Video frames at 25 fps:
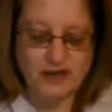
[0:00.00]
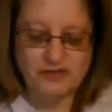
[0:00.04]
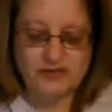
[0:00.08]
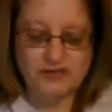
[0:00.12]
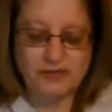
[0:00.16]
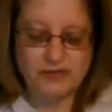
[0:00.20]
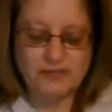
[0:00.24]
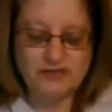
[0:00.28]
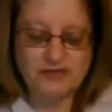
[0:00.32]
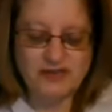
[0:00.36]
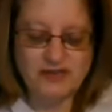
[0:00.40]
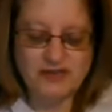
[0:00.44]

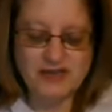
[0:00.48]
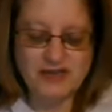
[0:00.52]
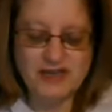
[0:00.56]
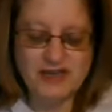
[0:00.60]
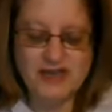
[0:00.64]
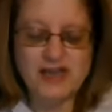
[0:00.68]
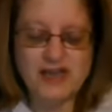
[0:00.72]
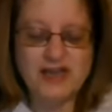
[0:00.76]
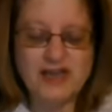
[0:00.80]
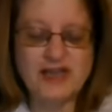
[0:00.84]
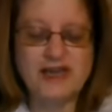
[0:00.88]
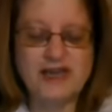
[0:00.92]
So I'm
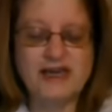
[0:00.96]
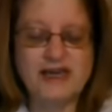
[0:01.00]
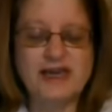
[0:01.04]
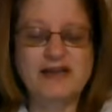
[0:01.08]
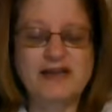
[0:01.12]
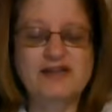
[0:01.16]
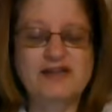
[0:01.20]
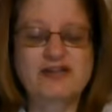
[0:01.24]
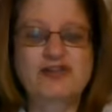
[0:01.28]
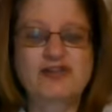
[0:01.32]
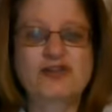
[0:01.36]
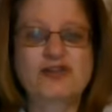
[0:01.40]
sitting here
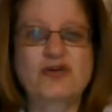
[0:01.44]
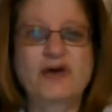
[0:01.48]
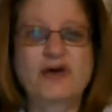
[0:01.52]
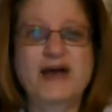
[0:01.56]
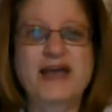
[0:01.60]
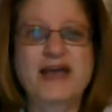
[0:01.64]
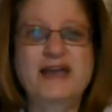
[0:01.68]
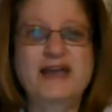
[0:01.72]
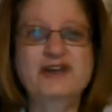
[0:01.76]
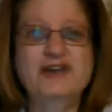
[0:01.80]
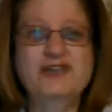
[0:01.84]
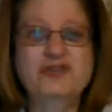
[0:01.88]
connecting to
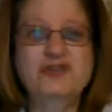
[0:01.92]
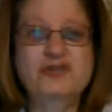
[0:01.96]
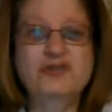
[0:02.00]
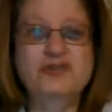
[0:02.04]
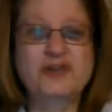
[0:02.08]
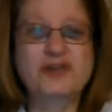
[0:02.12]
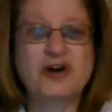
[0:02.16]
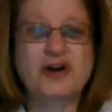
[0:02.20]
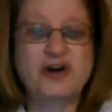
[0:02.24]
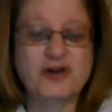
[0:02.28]
our angels,